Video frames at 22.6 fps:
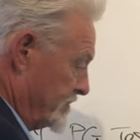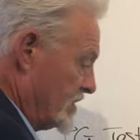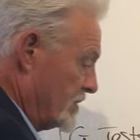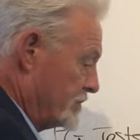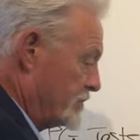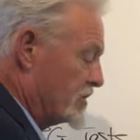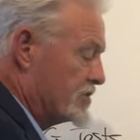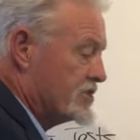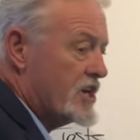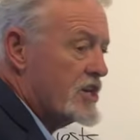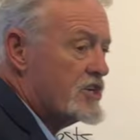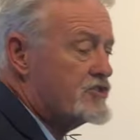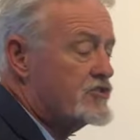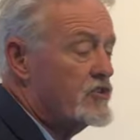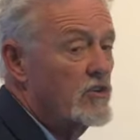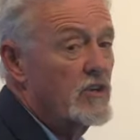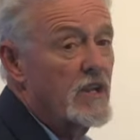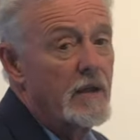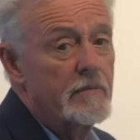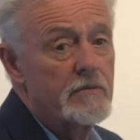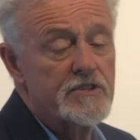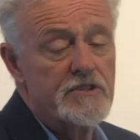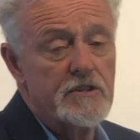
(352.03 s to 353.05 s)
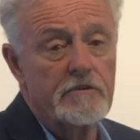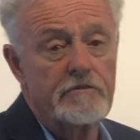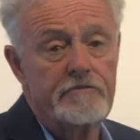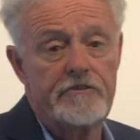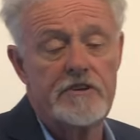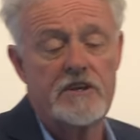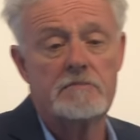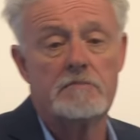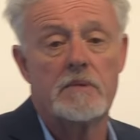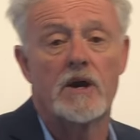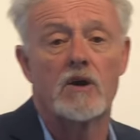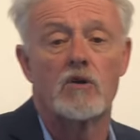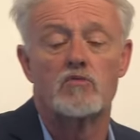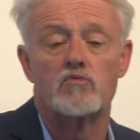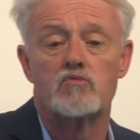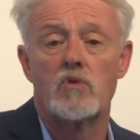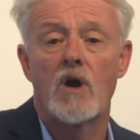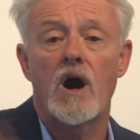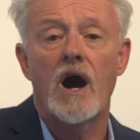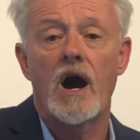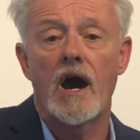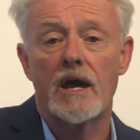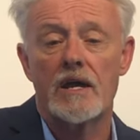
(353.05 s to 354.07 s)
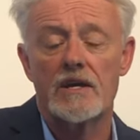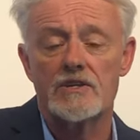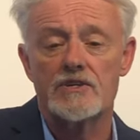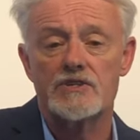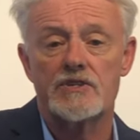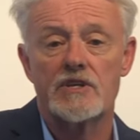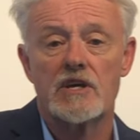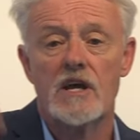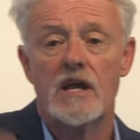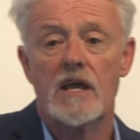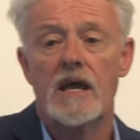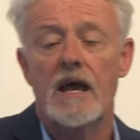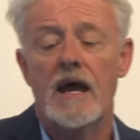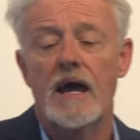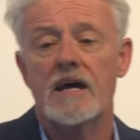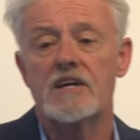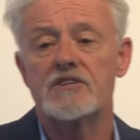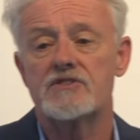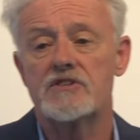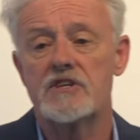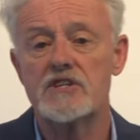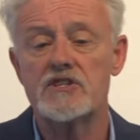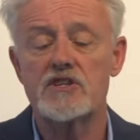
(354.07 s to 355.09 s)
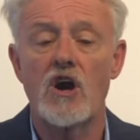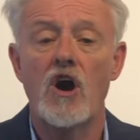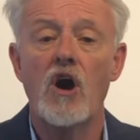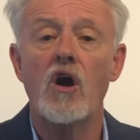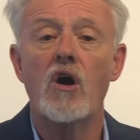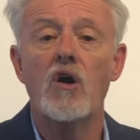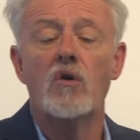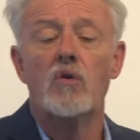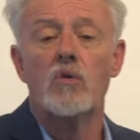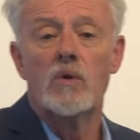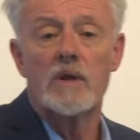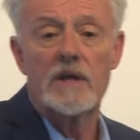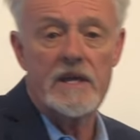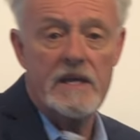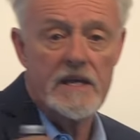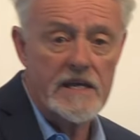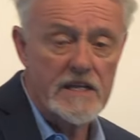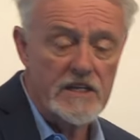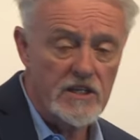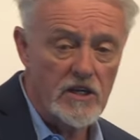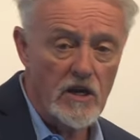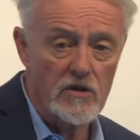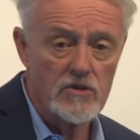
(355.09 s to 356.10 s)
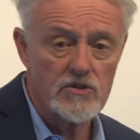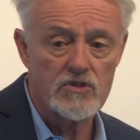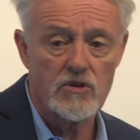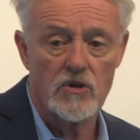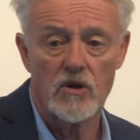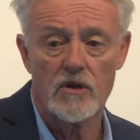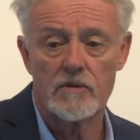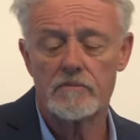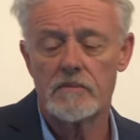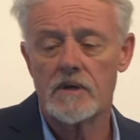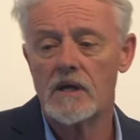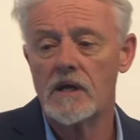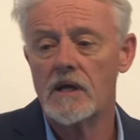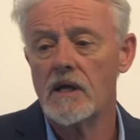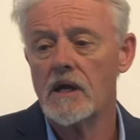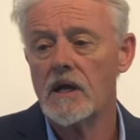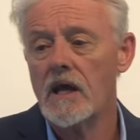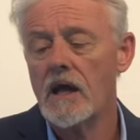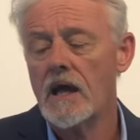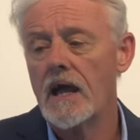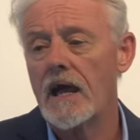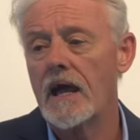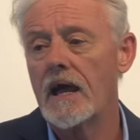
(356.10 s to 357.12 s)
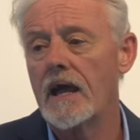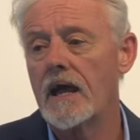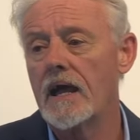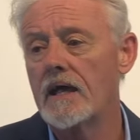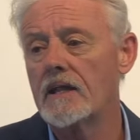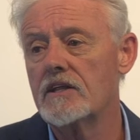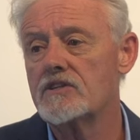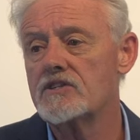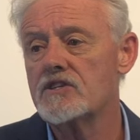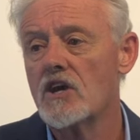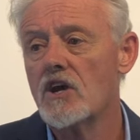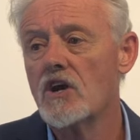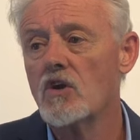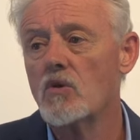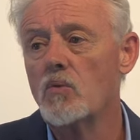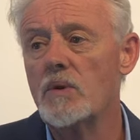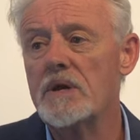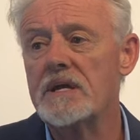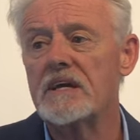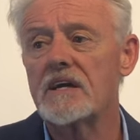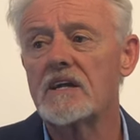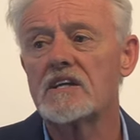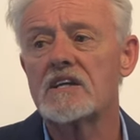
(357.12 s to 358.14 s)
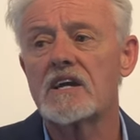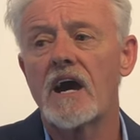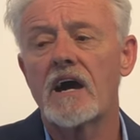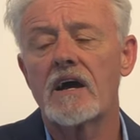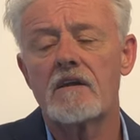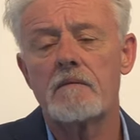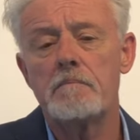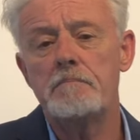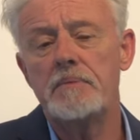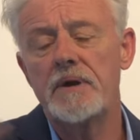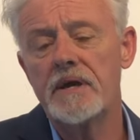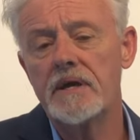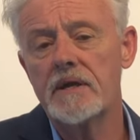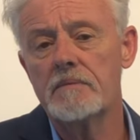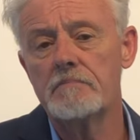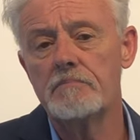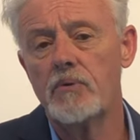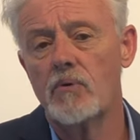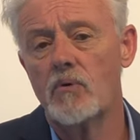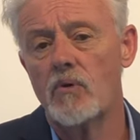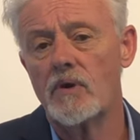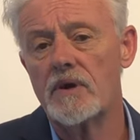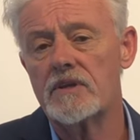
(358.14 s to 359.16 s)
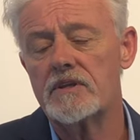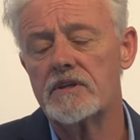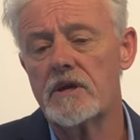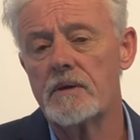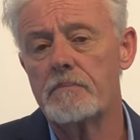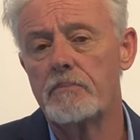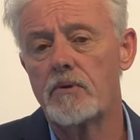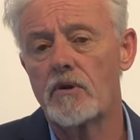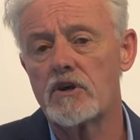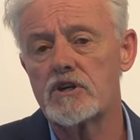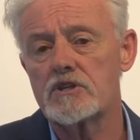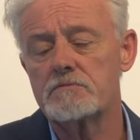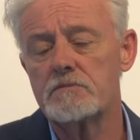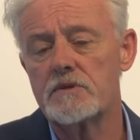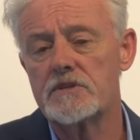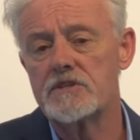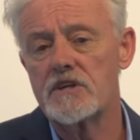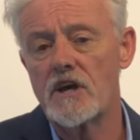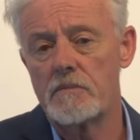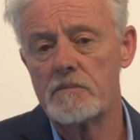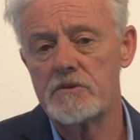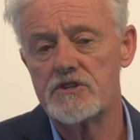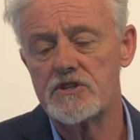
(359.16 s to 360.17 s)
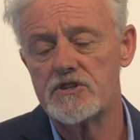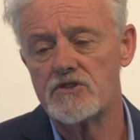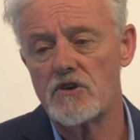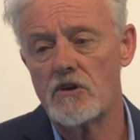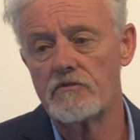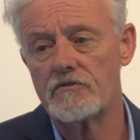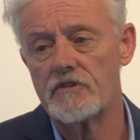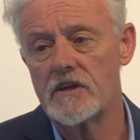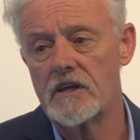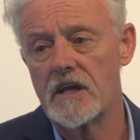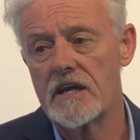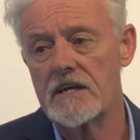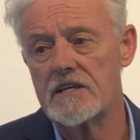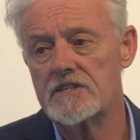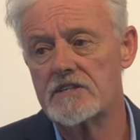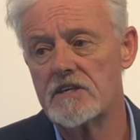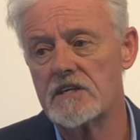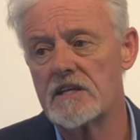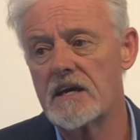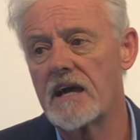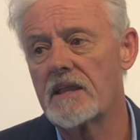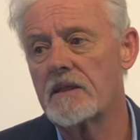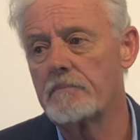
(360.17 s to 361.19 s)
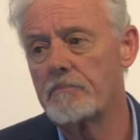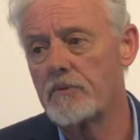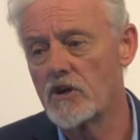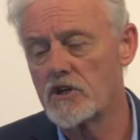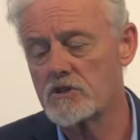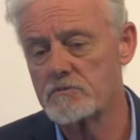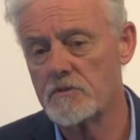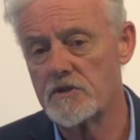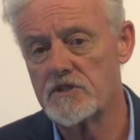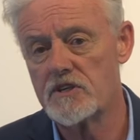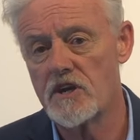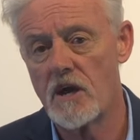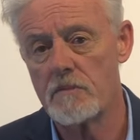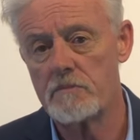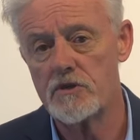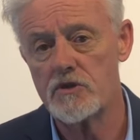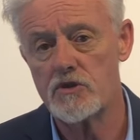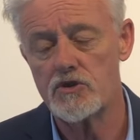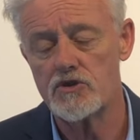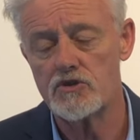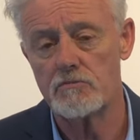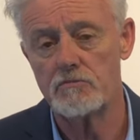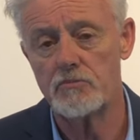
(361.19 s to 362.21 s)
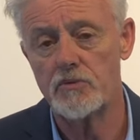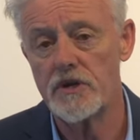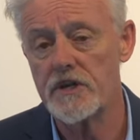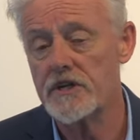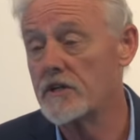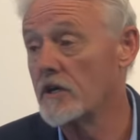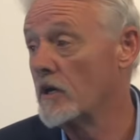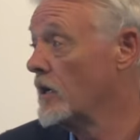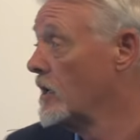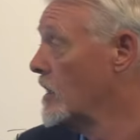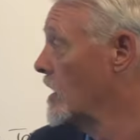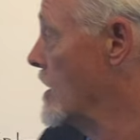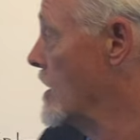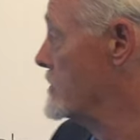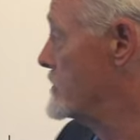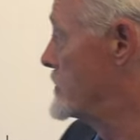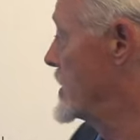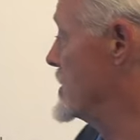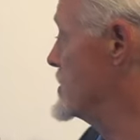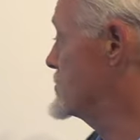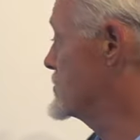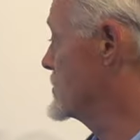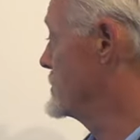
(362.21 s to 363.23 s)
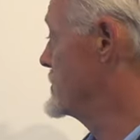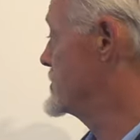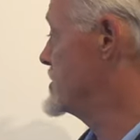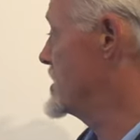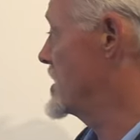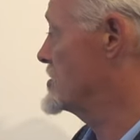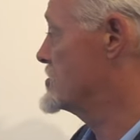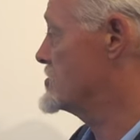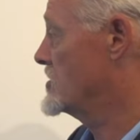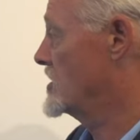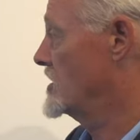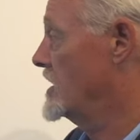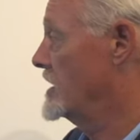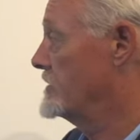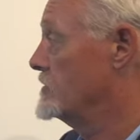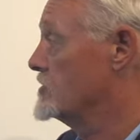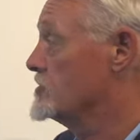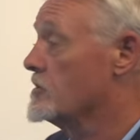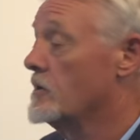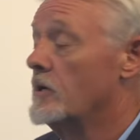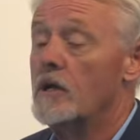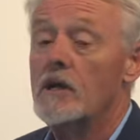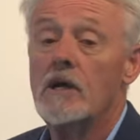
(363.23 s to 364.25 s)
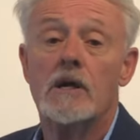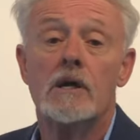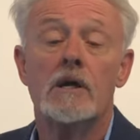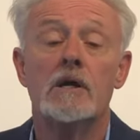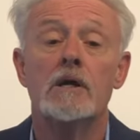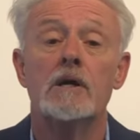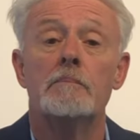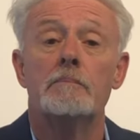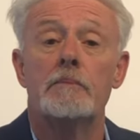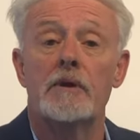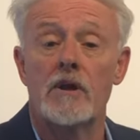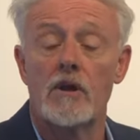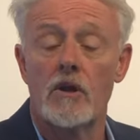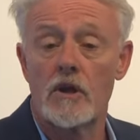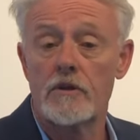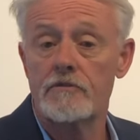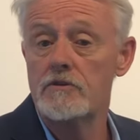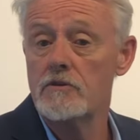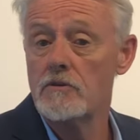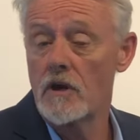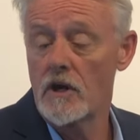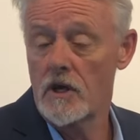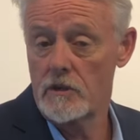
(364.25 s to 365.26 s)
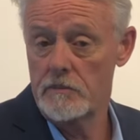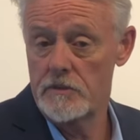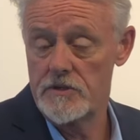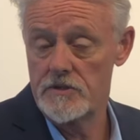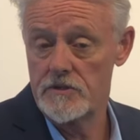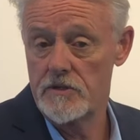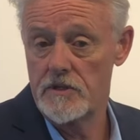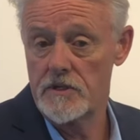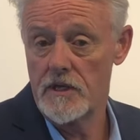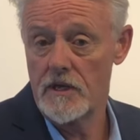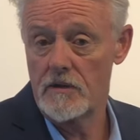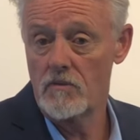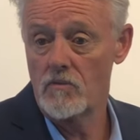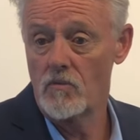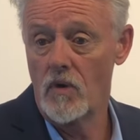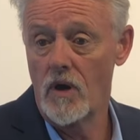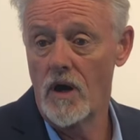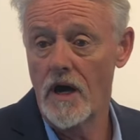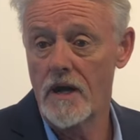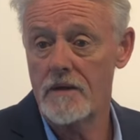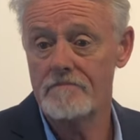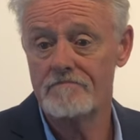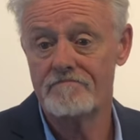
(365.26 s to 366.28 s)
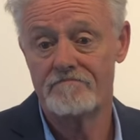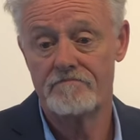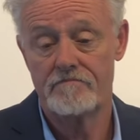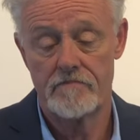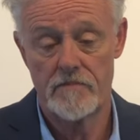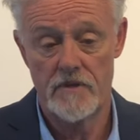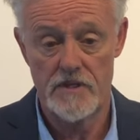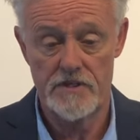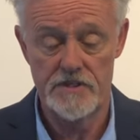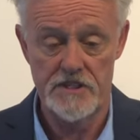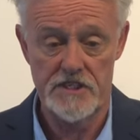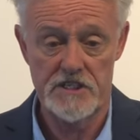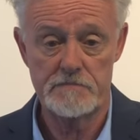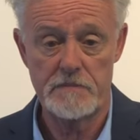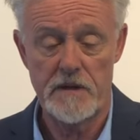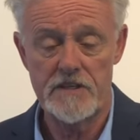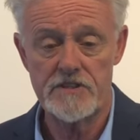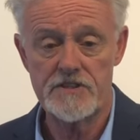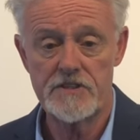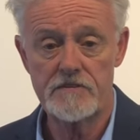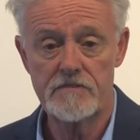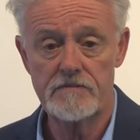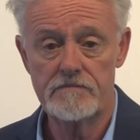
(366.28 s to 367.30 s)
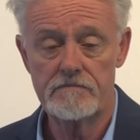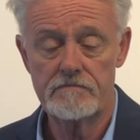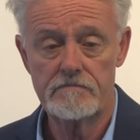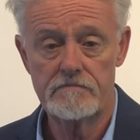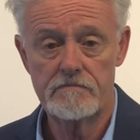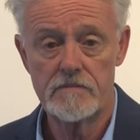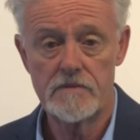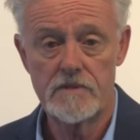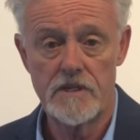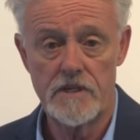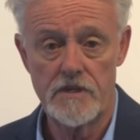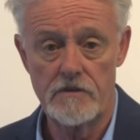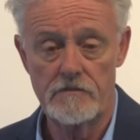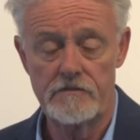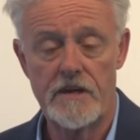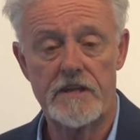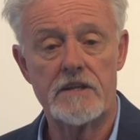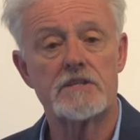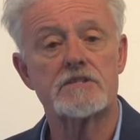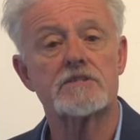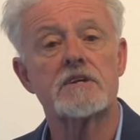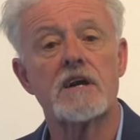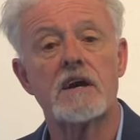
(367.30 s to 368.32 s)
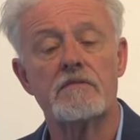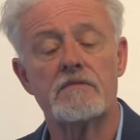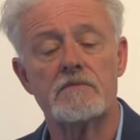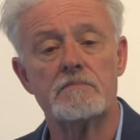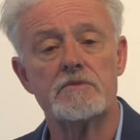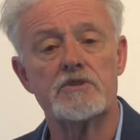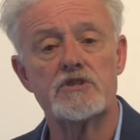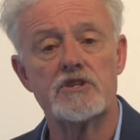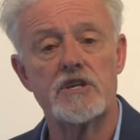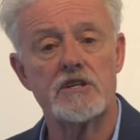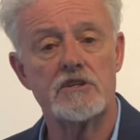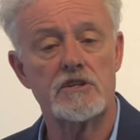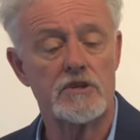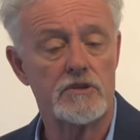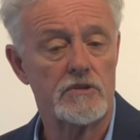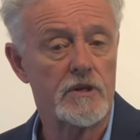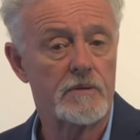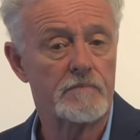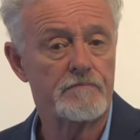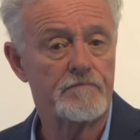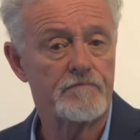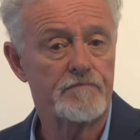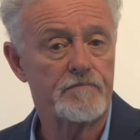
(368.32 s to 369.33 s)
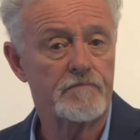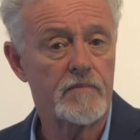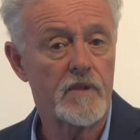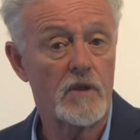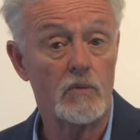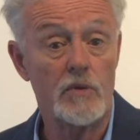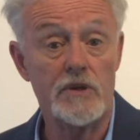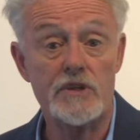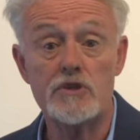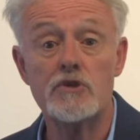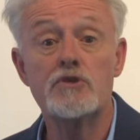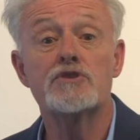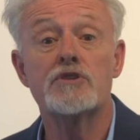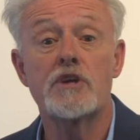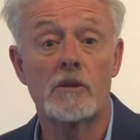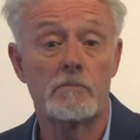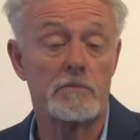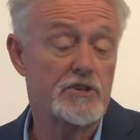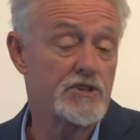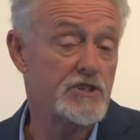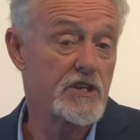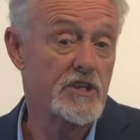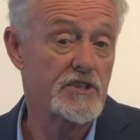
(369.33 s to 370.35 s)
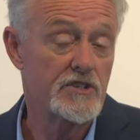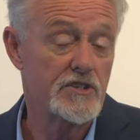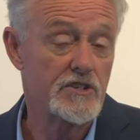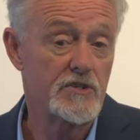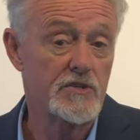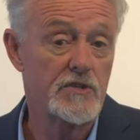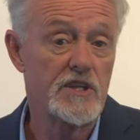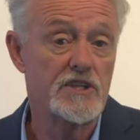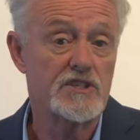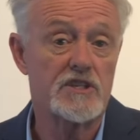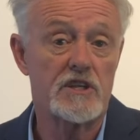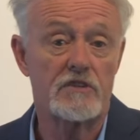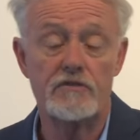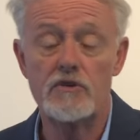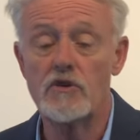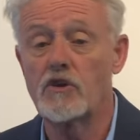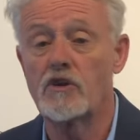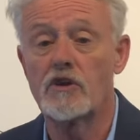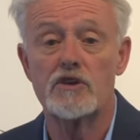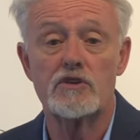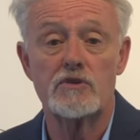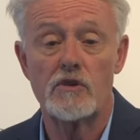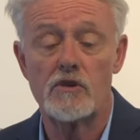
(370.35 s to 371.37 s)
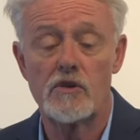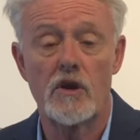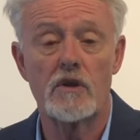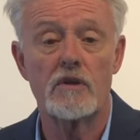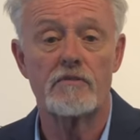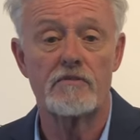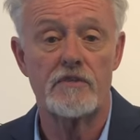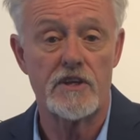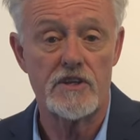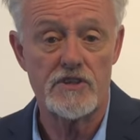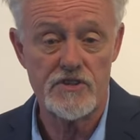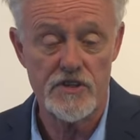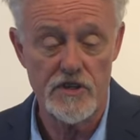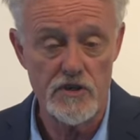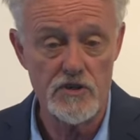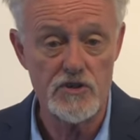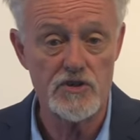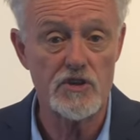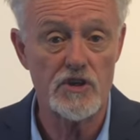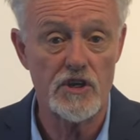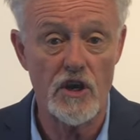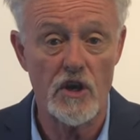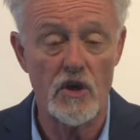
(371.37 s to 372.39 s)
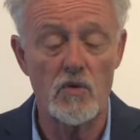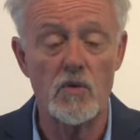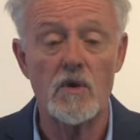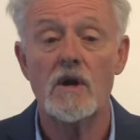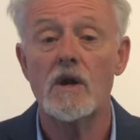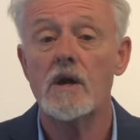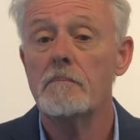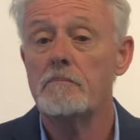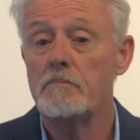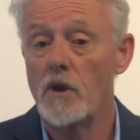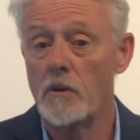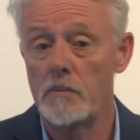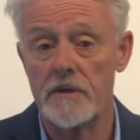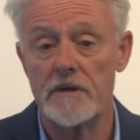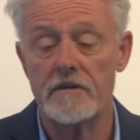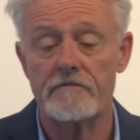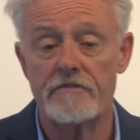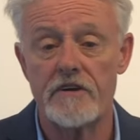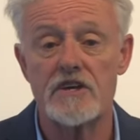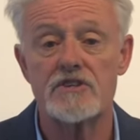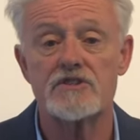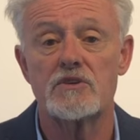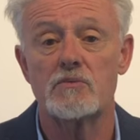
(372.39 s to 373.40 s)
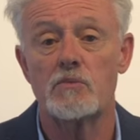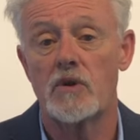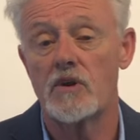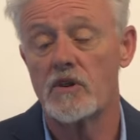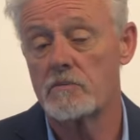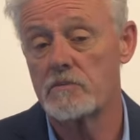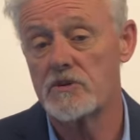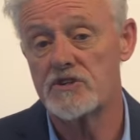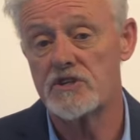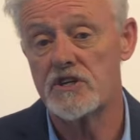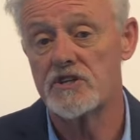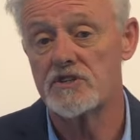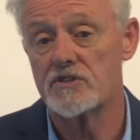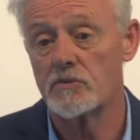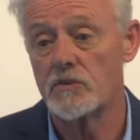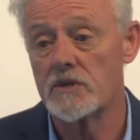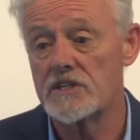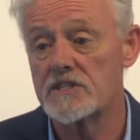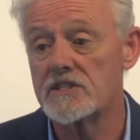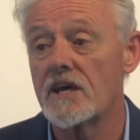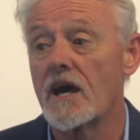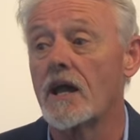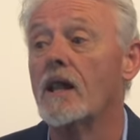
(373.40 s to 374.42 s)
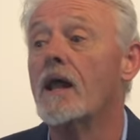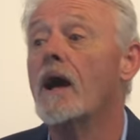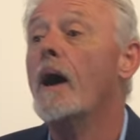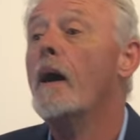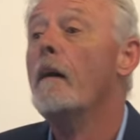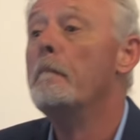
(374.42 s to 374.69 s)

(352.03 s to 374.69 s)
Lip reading: Progesterone levels in a female rise as this whole heat goes on. And we can kind of pinpoint the approximate time that she's ovulated and approximate time that you should breed her based on progesterone levels. But a lot of you aren't gonna be doing that. Why? It's expensive and your vet doesn't have a machine to do it. We do sell machines to do this. And if you're gonna do a lot of this, then you should go probably invest in one of the machines that we sell.